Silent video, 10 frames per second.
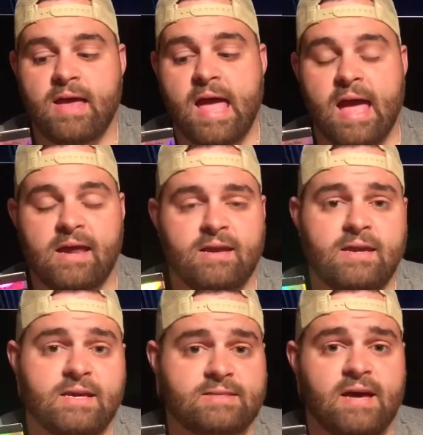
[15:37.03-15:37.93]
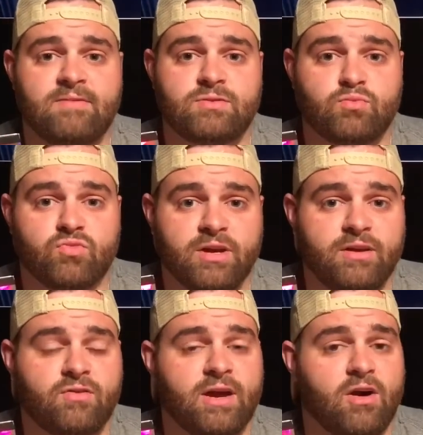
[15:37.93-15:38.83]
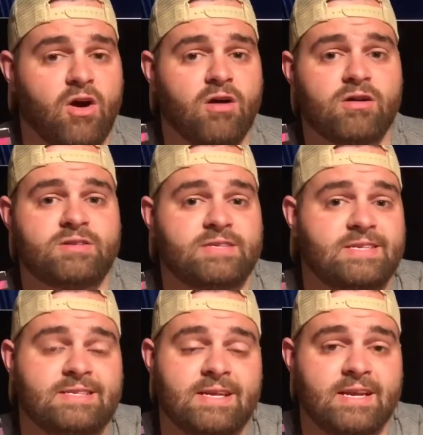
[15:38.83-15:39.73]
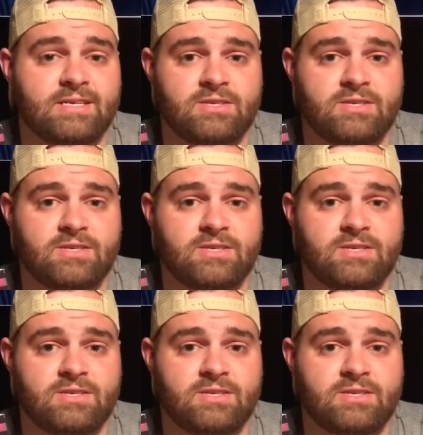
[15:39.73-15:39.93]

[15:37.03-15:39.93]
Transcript: and it does have some really great horror scenes in it.